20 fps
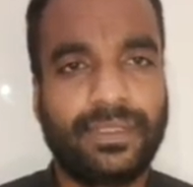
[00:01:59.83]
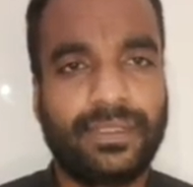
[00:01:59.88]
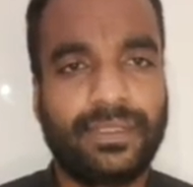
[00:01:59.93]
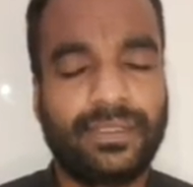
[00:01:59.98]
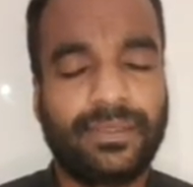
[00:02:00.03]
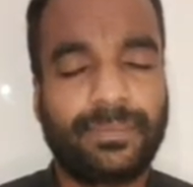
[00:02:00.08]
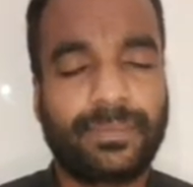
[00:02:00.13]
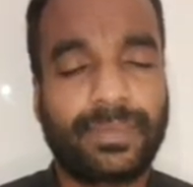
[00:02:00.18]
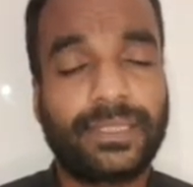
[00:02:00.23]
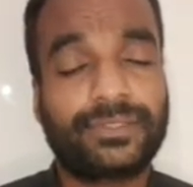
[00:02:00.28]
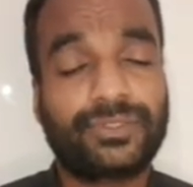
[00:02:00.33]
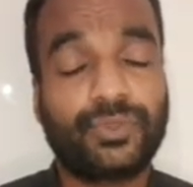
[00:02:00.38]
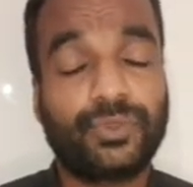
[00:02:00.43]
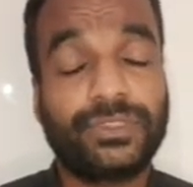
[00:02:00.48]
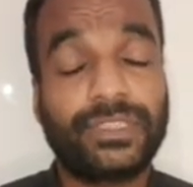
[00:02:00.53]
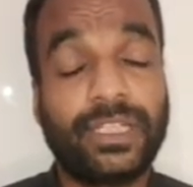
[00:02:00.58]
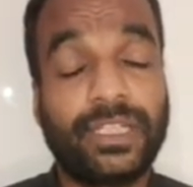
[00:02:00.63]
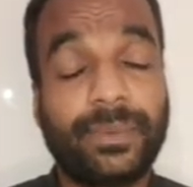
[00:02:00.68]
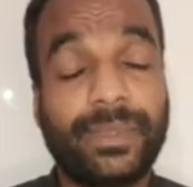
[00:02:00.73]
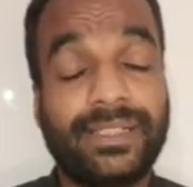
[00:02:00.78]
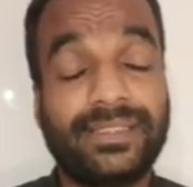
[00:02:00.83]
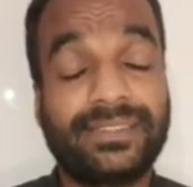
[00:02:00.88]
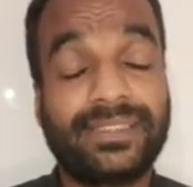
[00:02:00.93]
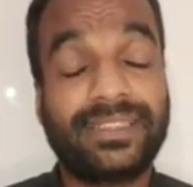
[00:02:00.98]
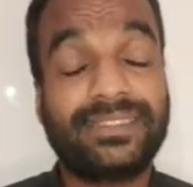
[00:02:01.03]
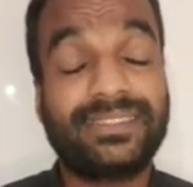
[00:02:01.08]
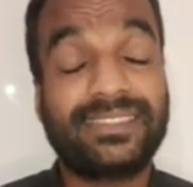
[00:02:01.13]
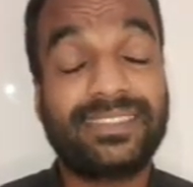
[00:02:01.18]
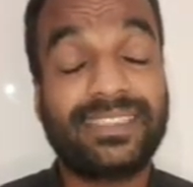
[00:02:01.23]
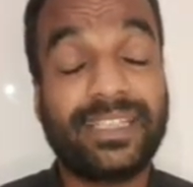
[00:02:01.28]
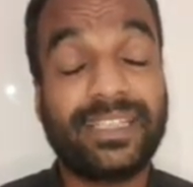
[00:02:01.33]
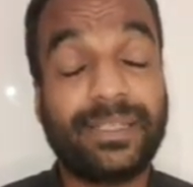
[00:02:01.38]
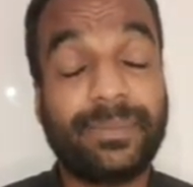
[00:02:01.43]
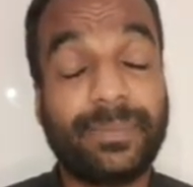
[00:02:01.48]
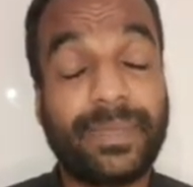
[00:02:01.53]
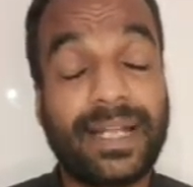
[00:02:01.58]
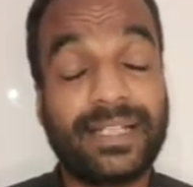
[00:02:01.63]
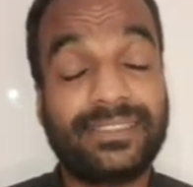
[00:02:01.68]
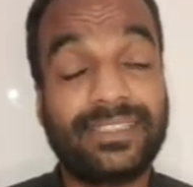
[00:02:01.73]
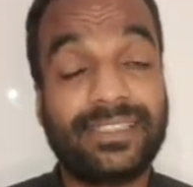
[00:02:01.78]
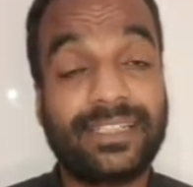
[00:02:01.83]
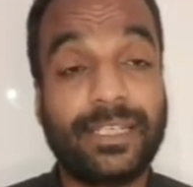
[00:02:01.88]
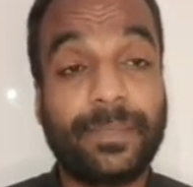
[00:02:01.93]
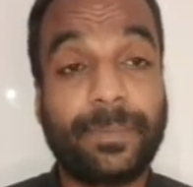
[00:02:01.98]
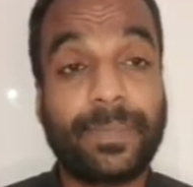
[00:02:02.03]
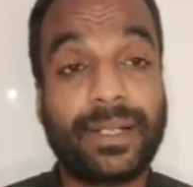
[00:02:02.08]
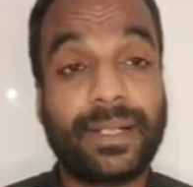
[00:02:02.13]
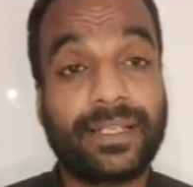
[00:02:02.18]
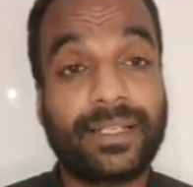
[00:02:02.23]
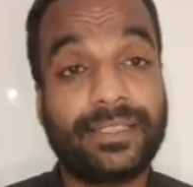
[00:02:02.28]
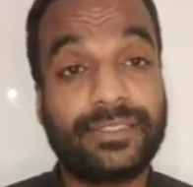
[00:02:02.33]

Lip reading: Plus 2j means its imaginary part is